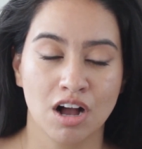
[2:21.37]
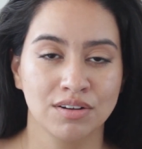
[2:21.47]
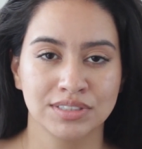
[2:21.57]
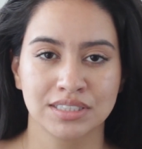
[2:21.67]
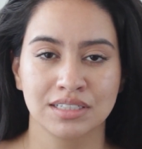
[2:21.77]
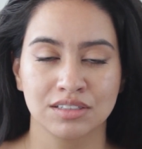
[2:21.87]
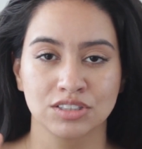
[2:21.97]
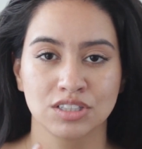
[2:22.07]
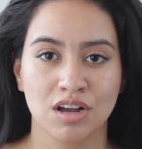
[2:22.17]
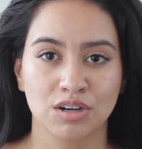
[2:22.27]
Obviously,
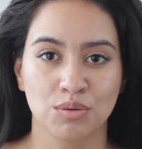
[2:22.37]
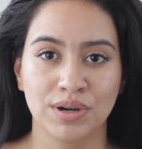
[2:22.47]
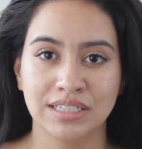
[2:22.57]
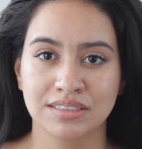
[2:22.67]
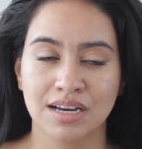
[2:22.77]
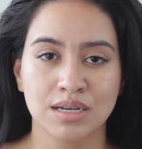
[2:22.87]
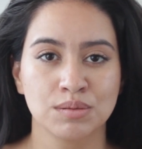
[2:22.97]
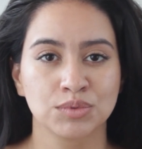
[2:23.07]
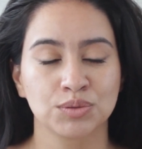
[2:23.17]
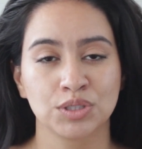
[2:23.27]
there's longer wait
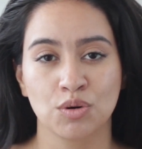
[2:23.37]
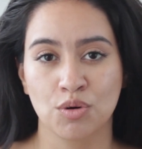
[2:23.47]
times when you're